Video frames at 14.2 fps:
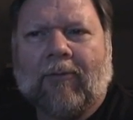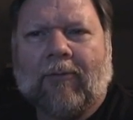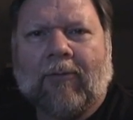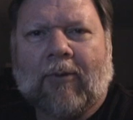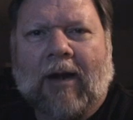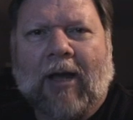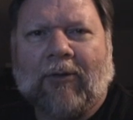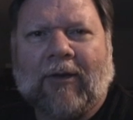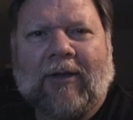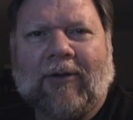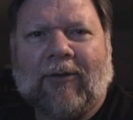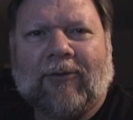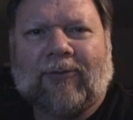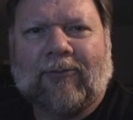were out
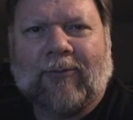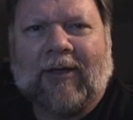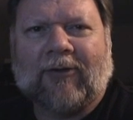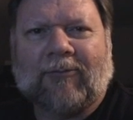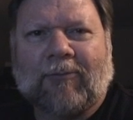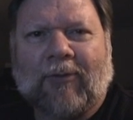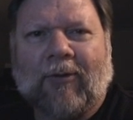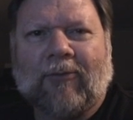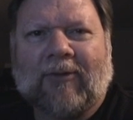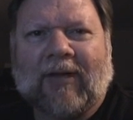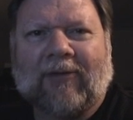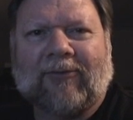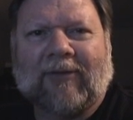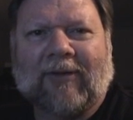in the streets
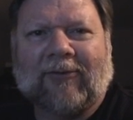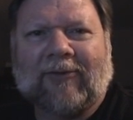protesting